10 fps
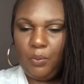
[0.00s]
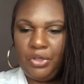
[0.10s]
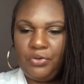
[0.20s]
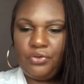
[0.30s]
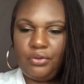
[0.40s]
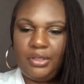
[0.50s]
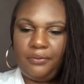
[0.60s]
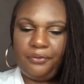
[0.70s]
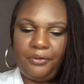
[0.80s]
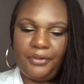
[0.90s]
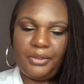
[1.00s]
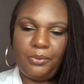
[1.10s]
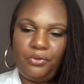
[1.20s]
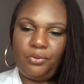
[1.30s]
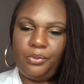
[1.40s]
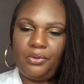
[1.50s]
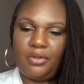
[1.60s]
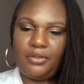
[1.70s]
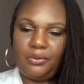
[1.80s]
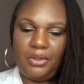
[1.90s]
When you join the free Facebook group, you
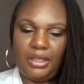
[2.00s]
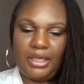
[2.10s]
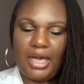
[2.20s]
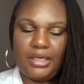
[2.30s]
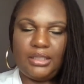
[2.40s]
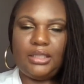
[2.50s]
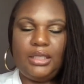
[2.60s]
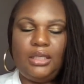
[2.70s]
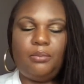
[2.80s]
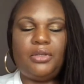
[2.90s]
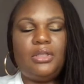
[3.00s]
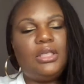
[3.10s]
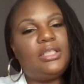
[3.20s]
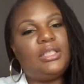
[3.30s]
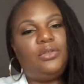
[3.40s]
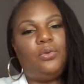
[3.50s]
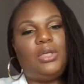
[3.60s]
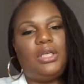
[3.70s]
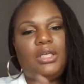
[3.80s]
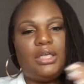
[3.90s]
also get added to the email list, and you
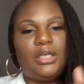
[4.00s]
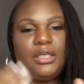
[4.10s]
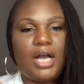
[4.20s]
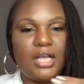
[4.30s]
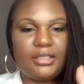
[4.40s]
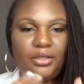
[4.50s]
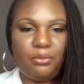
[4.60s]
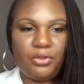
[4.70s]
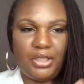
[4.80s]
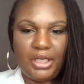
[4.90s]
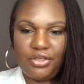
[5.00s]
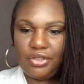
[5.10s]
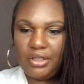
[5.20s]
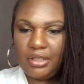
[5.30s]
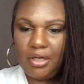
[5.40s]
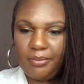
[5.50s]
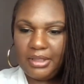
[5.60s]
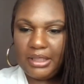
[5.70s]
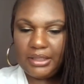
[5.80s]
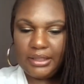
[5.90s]
can get in constant communication and
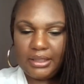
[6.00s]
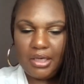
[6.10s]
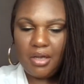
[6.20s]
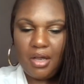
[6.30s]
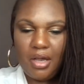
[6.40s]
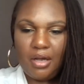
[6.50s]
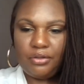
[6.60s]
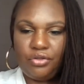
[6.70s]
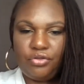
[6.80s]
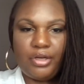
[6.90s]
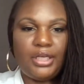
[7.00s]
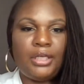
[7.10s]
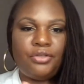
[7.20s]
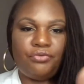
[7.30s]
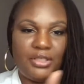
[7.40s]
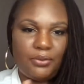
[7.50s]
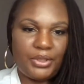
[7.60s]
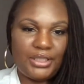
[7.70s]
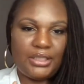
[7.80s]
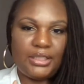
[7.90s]
updates, trainings,
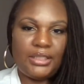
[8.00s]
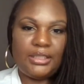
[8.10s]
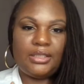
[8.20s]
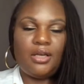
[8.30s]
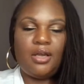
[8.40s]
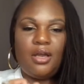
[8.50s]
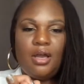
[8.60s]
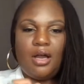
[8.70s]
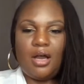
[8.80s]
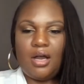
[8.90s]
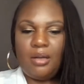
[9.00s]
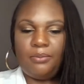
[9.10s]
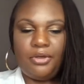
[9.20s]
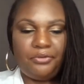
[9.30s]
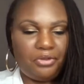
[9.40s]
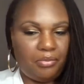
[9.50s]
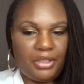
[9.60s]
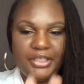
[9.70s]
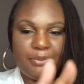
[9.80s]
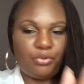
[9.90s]
resources,
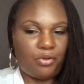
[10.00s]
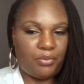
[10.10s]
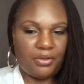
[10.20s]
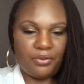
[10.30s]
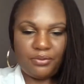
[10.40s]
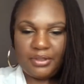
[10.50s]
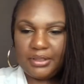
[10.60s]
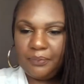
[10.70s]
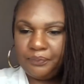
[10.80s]
freebies, promos.